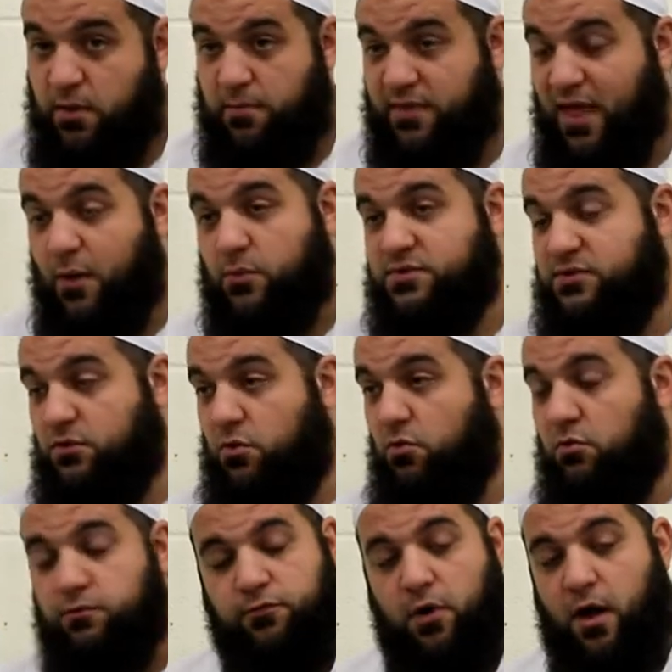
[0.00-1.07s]
but that wasn't
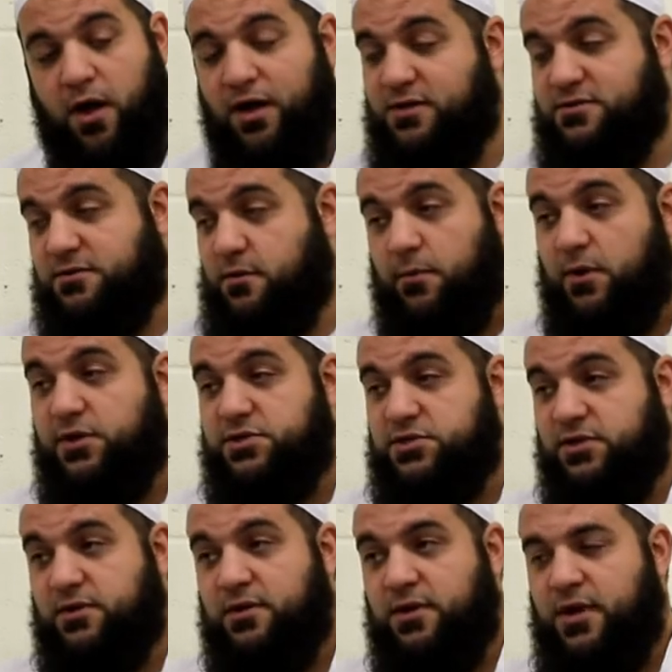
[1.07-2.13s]
called for. I ask for an
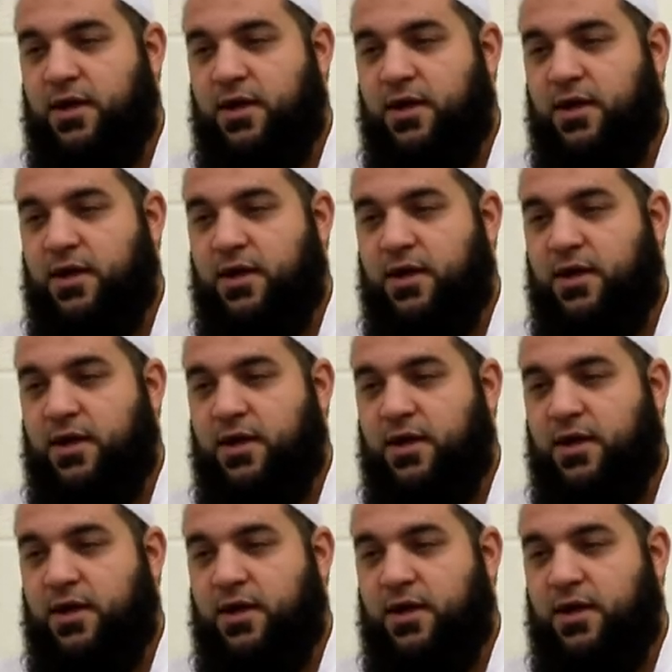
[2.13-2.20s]
apology.